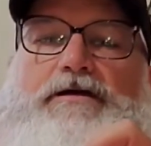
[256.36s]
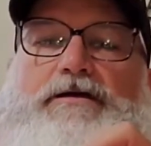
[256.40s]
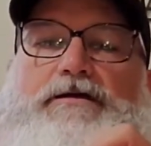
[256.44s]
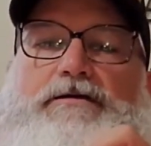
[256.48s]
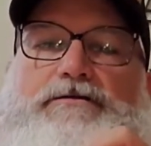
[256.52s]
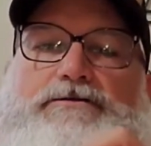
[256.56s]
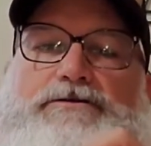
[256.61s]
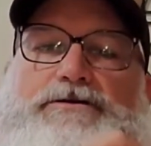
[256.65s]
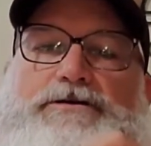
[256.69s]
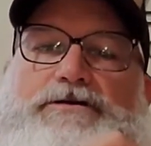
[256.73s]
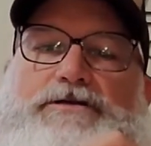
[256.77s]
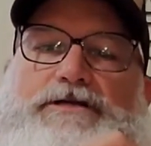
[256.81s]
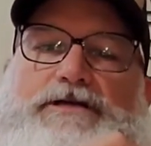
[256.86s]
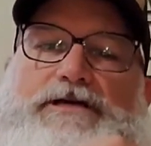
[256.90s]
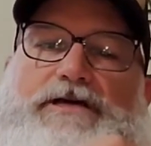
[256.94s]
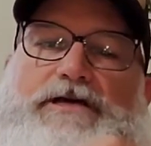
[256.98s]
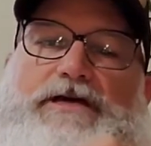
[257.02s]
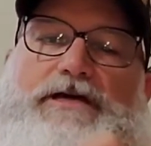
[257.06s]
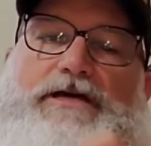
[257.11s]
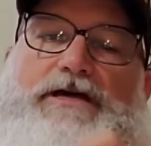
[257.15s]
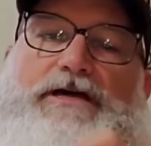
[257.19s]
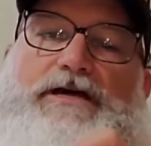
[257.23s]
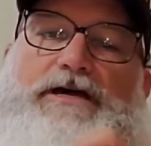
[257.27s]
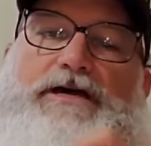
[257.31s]
to
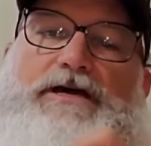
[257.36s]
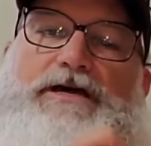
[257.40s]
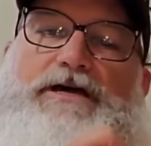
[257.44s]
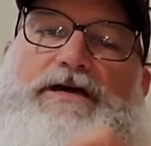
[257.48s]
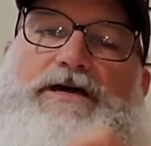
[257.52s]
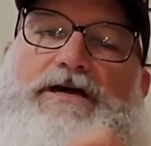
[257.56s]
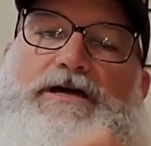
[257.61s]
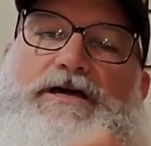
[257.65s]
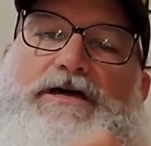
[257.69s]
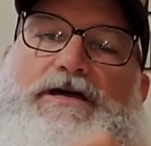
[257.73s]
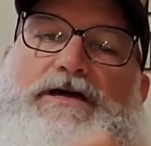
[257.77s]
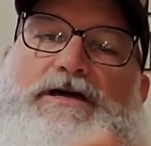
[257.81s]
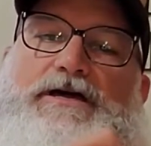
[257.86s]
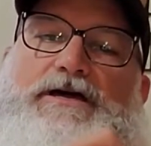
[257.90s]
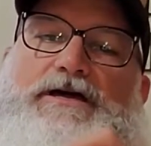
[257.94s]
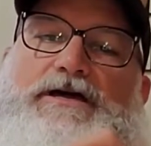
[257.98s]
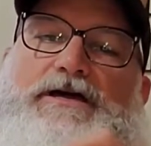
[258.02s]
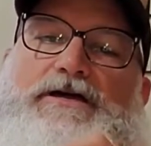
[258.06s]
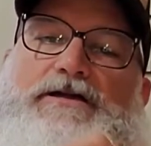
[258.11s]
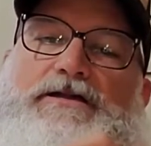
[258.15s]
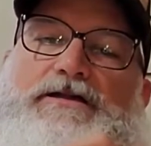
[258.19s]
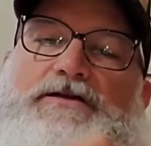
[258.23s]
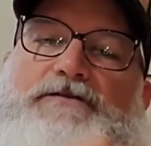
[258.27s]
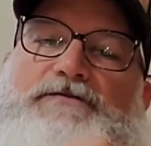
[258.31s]
the
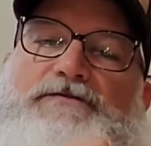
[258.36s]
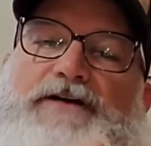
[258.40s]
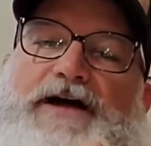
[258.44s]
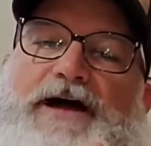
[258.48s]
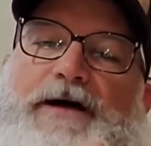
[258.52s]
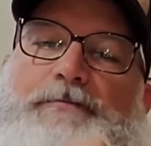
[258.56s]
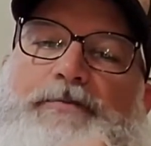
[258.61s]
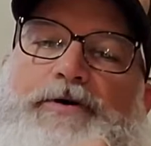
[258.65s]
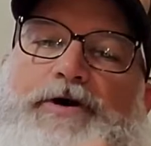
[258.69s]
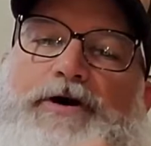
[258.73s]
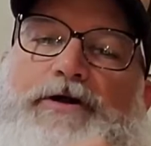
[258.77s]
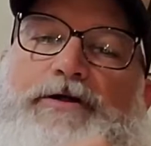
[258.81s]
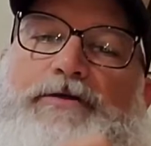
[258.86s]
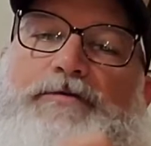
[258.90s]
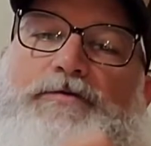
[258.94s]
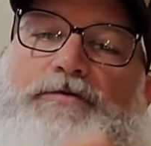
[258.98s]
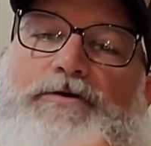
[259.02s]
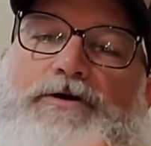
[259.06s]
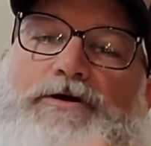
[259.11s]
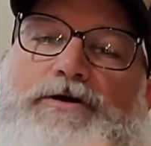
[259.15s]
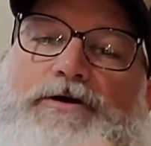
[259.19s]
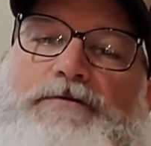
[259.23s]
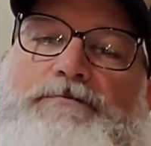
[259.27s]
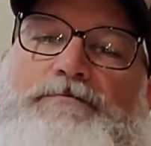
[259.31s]
fat part of the
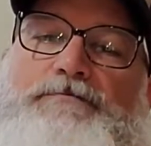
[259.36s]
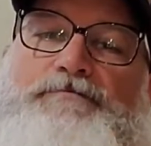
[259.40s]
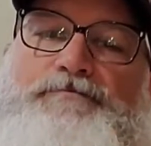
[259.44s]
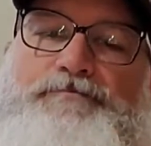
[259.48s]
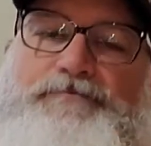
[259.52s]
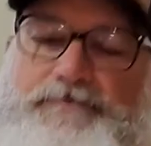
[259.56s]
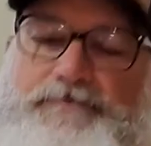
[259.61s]
worm.